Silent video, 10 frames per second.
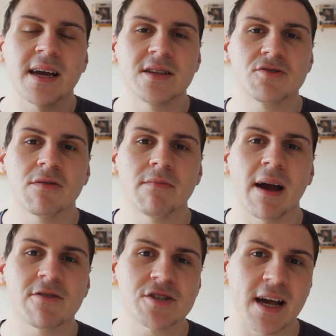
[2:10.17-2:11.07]
into a
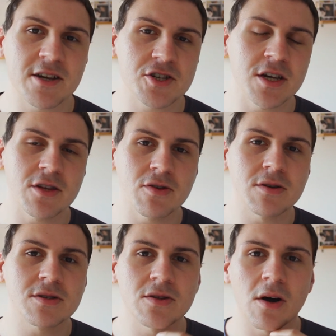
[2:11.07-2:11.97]
marriage that she
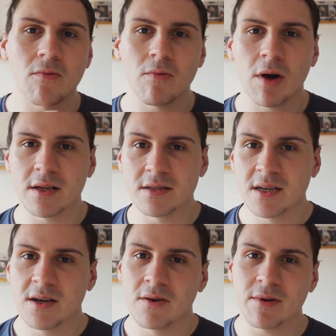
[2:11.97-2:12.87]
does not want.